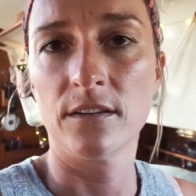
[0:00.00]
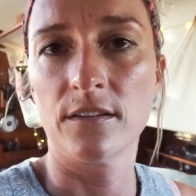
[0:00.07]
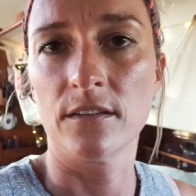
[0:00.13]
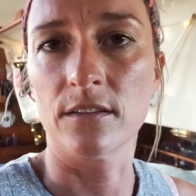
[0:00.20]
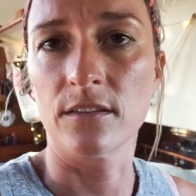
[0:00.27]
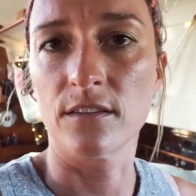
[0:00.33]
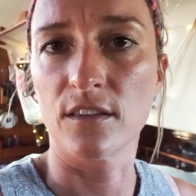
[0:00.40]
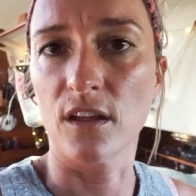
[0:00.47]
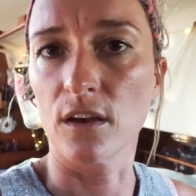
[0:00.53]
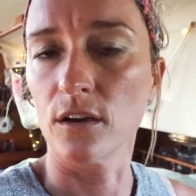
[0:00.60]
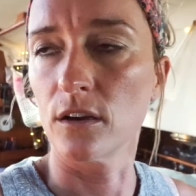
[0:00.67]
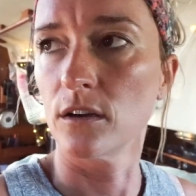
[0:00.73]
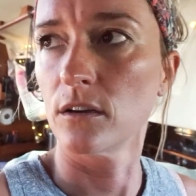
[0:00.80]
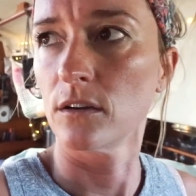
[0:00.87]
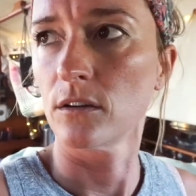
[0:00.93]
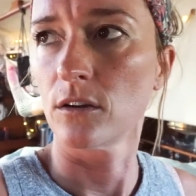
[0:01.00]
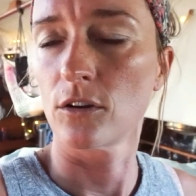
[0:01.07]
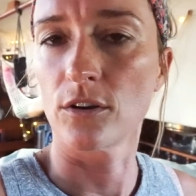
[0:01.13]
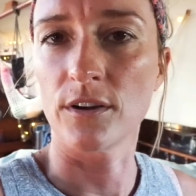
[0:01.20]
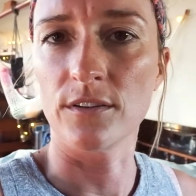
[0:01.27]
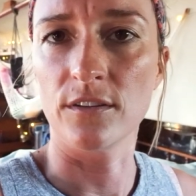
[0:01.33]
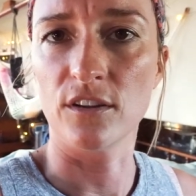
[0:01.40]
since the
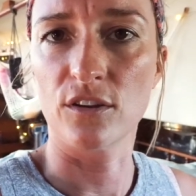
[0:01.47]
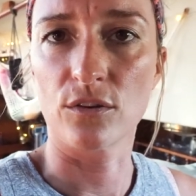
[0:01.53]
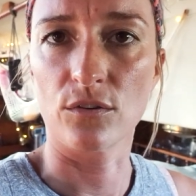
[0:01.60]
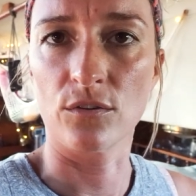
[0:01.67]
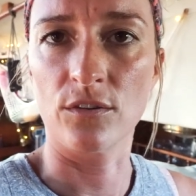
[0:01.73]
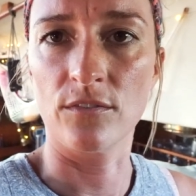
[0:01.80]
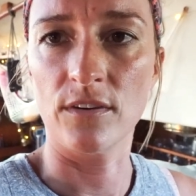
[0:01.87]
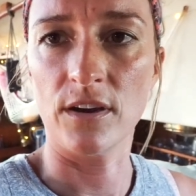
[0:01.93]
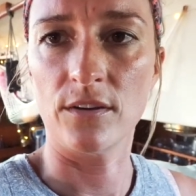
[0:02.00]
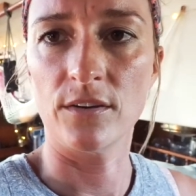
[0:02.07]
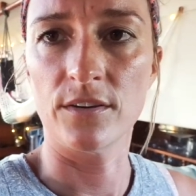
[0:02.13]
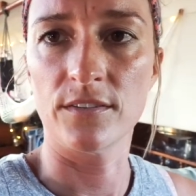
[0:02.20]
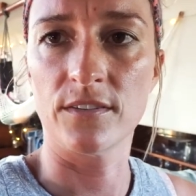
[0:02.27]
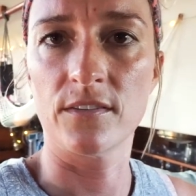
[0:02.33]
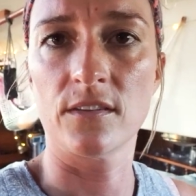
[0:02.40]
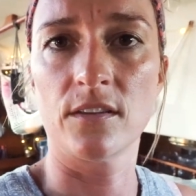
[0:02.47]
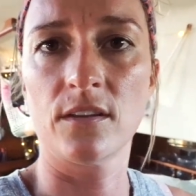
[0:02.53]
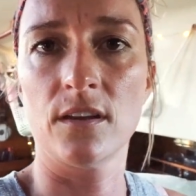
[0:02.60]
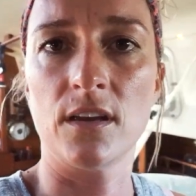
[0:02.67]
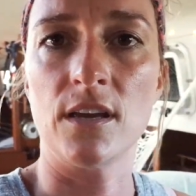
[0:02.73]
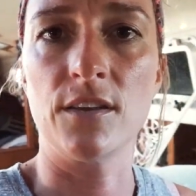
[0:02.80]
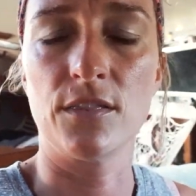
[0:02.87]
crazy coronavirus
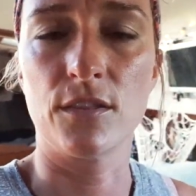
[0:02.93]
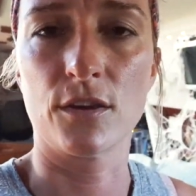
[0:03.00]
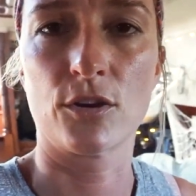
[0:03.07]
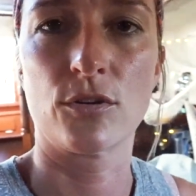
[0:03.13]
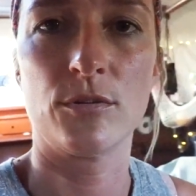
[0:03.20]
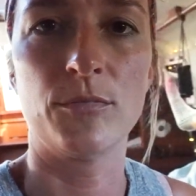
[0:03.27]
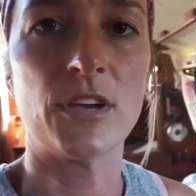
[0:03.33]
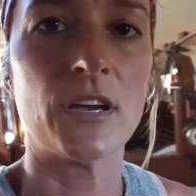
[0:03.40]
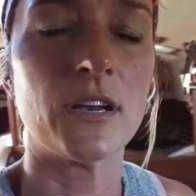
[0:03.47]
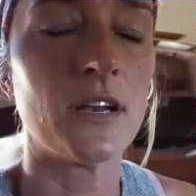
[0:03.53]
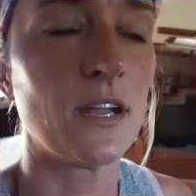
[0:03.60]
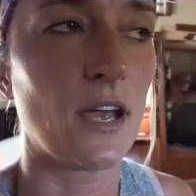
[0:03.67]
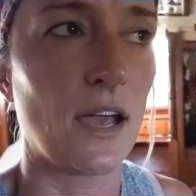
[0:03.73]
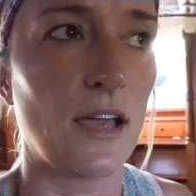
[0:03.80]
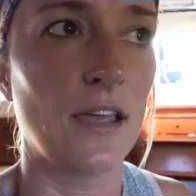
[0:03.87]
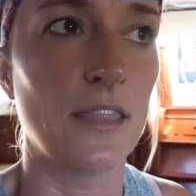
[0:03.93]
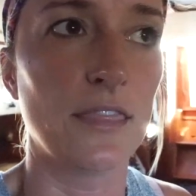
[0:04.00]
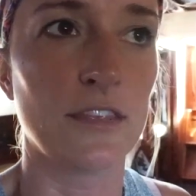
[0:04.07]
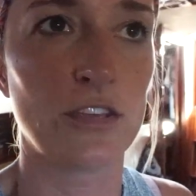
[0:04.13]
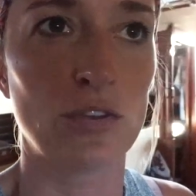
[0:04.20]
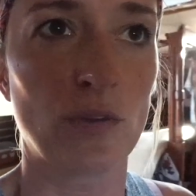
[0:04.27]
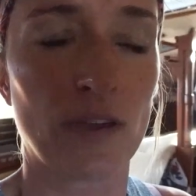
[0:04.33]
hit the Caribbean
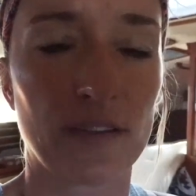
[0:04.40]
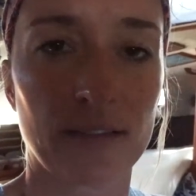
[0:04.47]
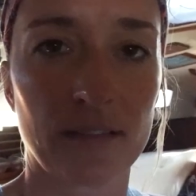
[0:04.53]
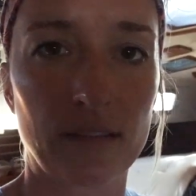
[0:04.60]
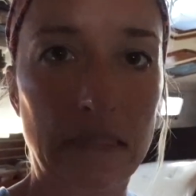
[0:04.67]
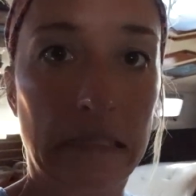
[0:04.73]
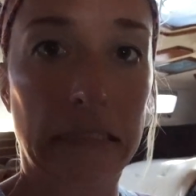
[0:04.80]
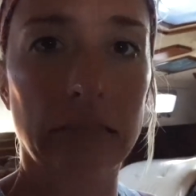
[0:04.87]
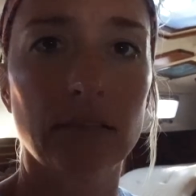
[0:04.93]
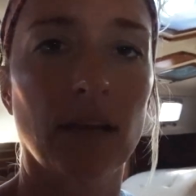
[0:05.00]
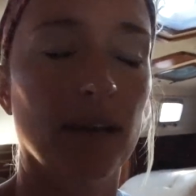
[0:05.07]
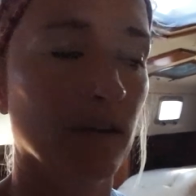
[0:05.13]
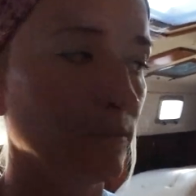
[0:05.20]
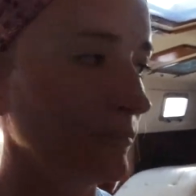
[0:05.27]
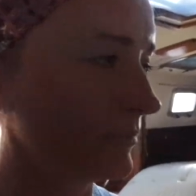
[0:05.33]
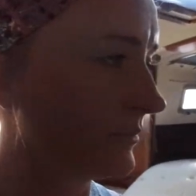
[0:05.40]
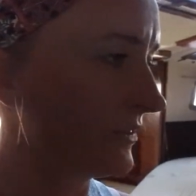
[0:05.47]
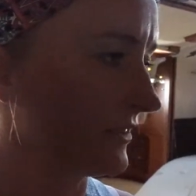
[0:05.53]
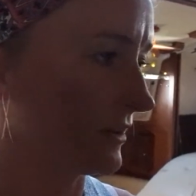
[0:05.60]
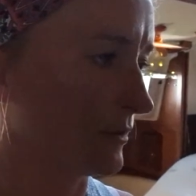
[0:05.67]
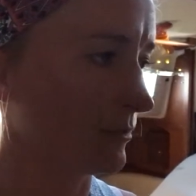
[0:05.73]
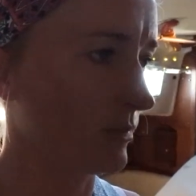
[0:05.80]
and the U S kind of
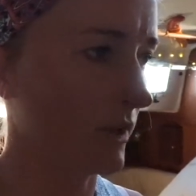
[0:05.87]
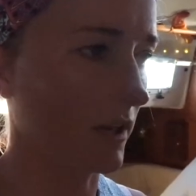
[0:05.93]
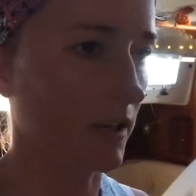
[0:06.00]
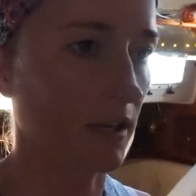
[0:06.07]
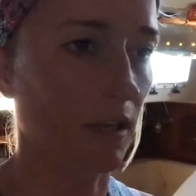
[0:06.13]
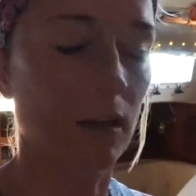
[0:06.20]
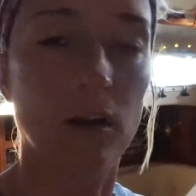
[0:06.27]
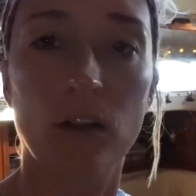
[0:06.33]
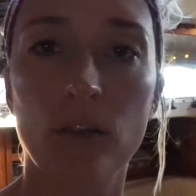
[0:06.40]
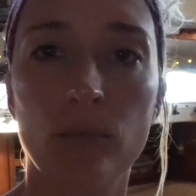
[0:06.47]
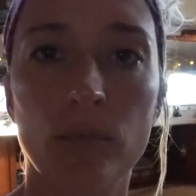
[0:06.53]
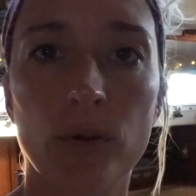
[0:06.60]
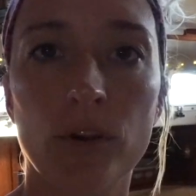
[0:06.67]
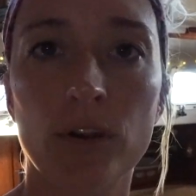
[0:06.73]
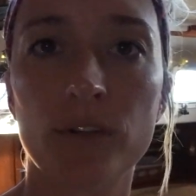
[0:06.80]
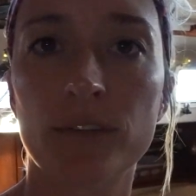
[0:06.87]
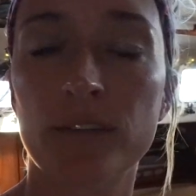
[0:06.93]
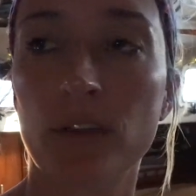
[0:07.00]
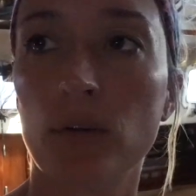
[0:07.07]
started blocking all the borders.